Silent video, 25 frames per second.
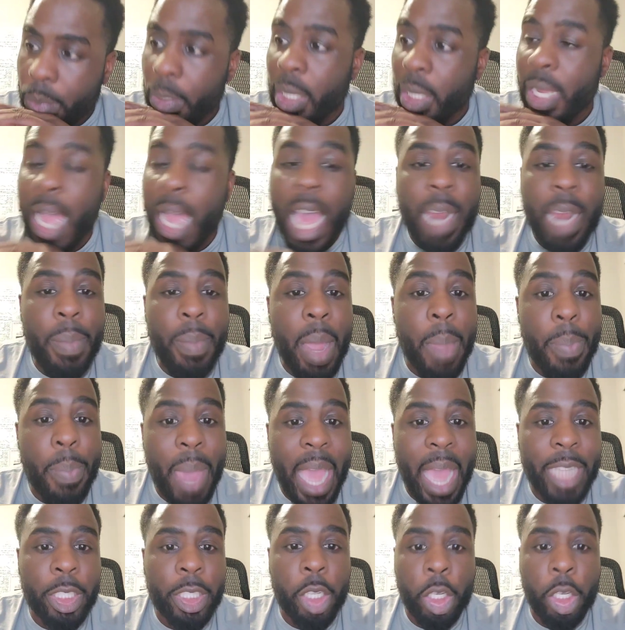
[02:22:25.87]
gotten my
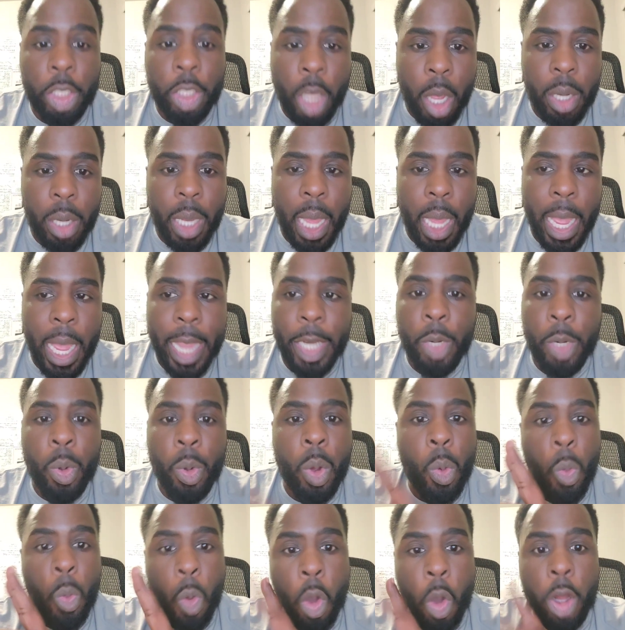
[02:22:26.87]
bachelor's online
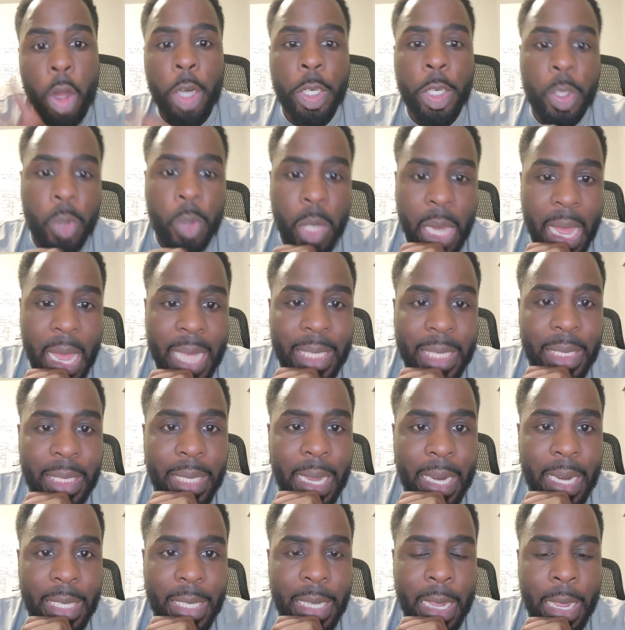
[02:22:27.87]
doing 1 or 2 classes
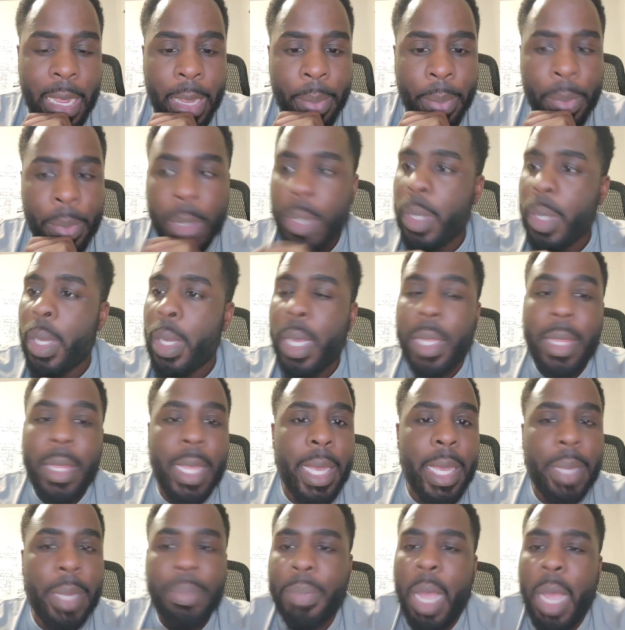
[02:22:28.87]
at a time.
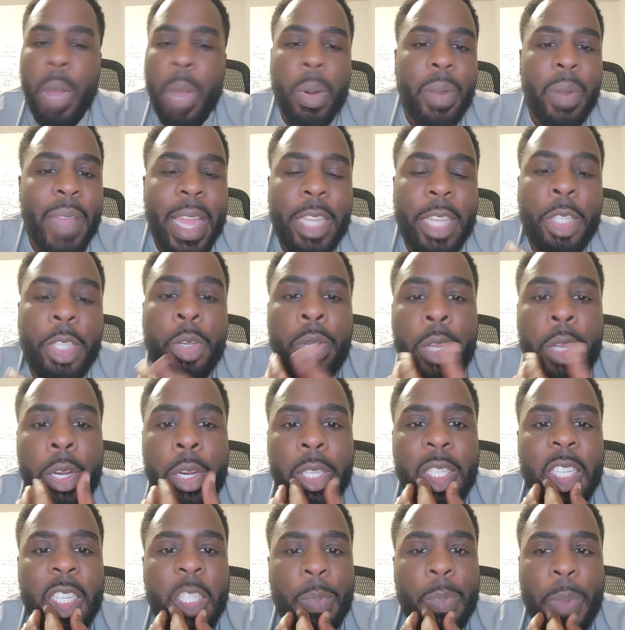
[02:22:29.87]
Then I would have had 2
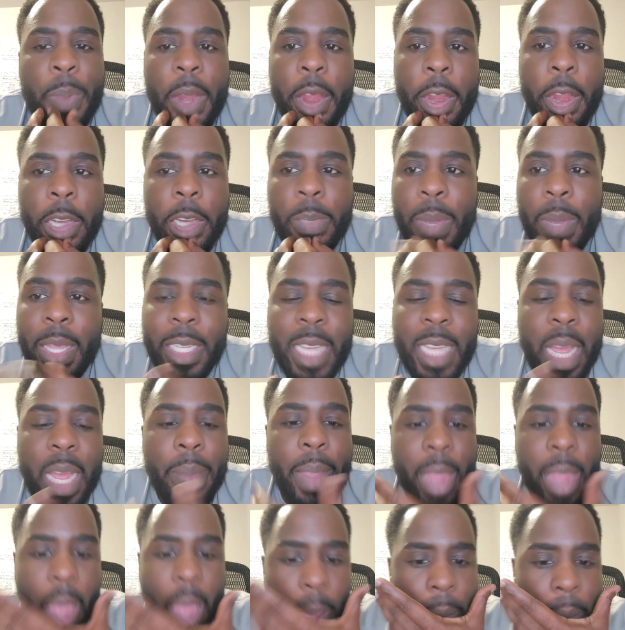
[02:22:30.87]
years experience by the
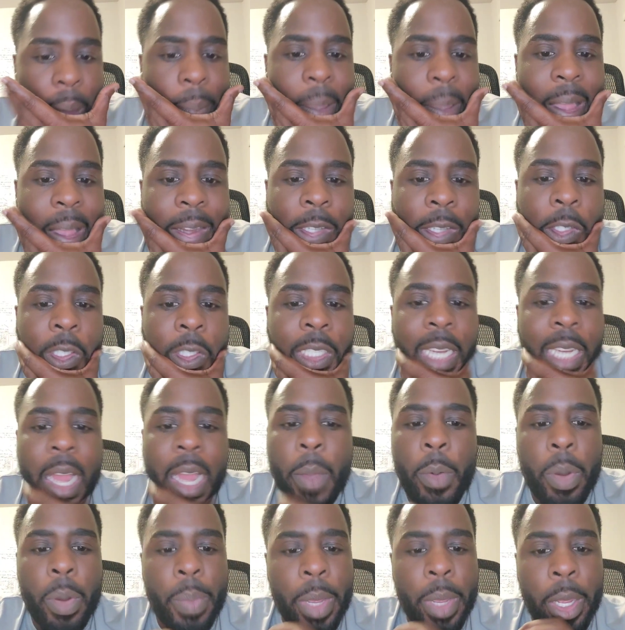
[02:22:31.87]
time I got my bachelor's and I
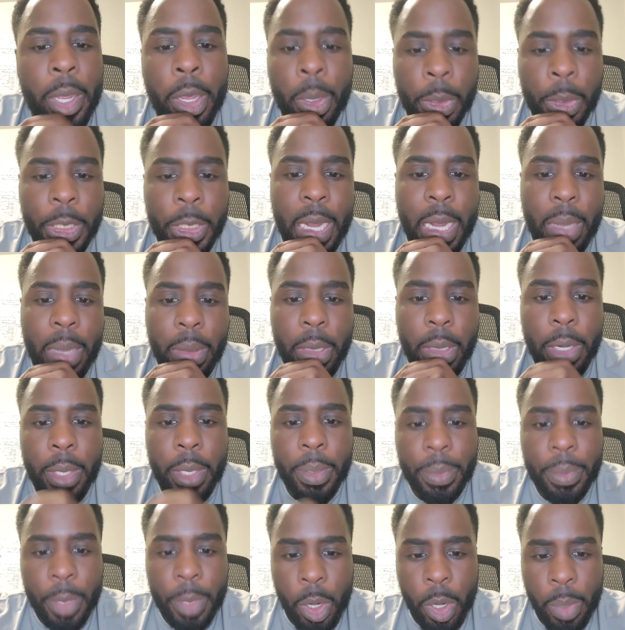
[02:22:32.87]
would have been Gucci out there.
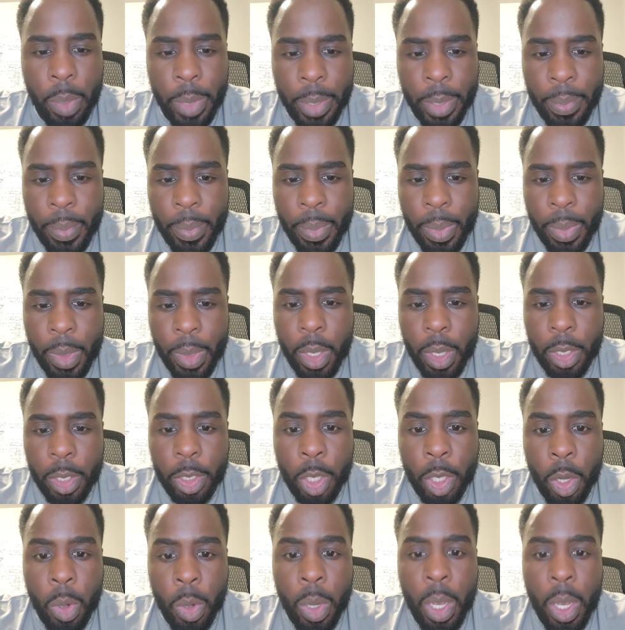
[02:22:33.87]
You know what I mean?
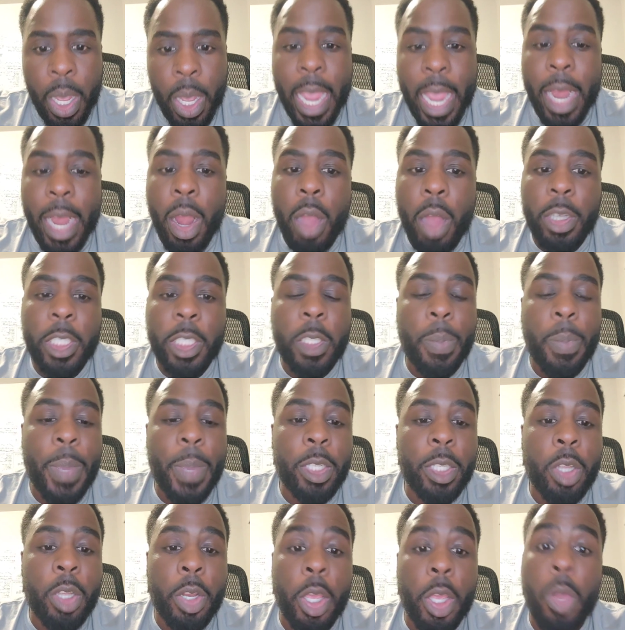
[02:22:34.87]
So it all just
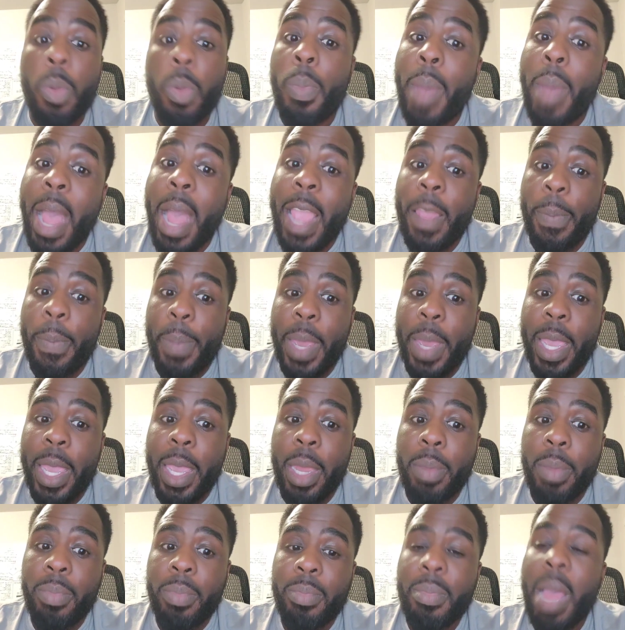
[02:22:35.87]
depends on you. My
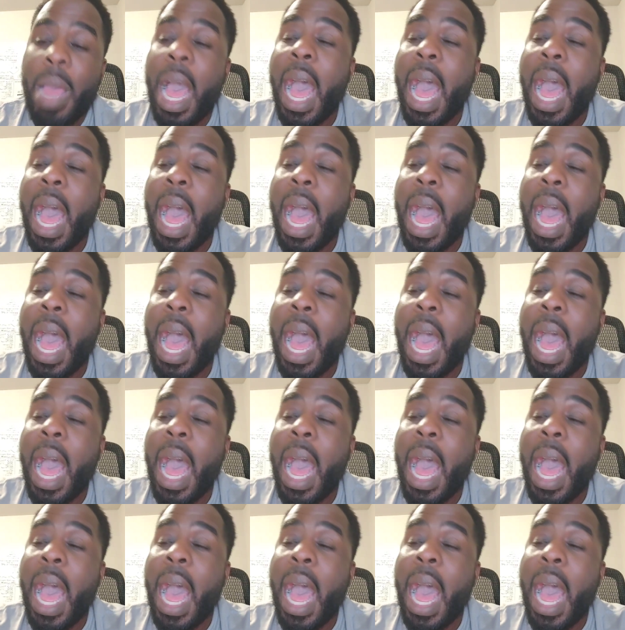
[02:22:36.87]
opinion,